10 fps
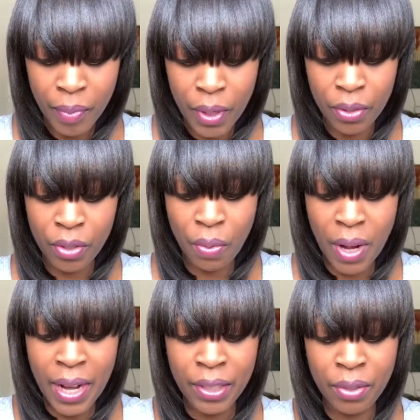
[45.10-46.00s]
So what
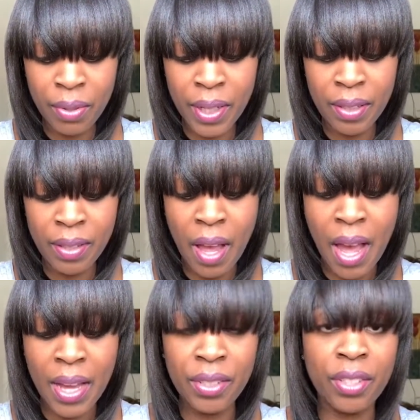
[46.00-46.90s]
I do is
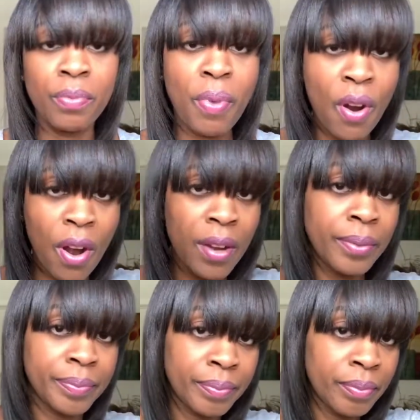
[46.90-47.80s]
I just part
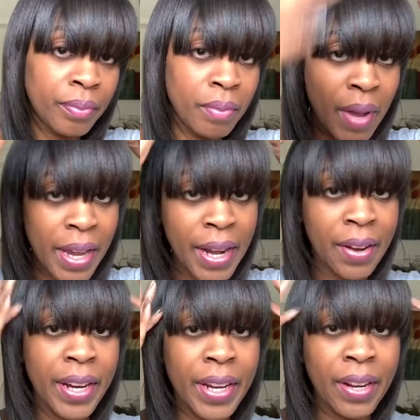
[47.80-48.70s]
my hair
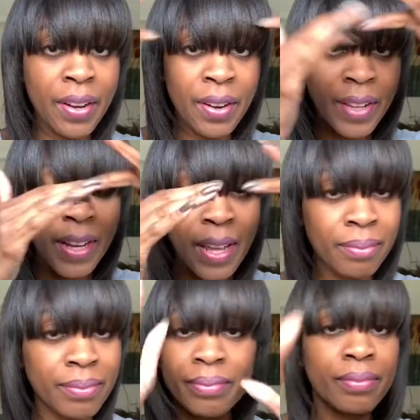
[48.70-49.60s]
here, and
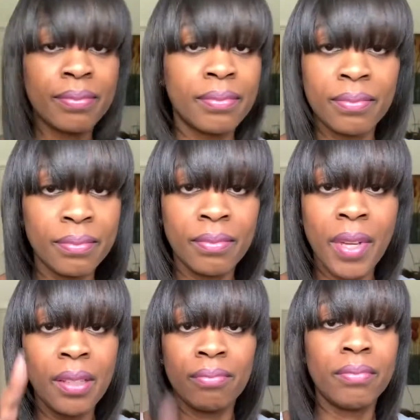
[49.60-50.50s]
then
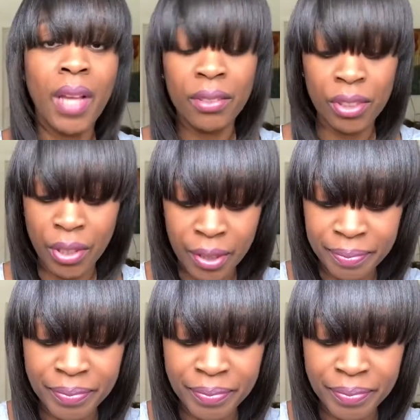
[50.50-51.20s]
I'll show you.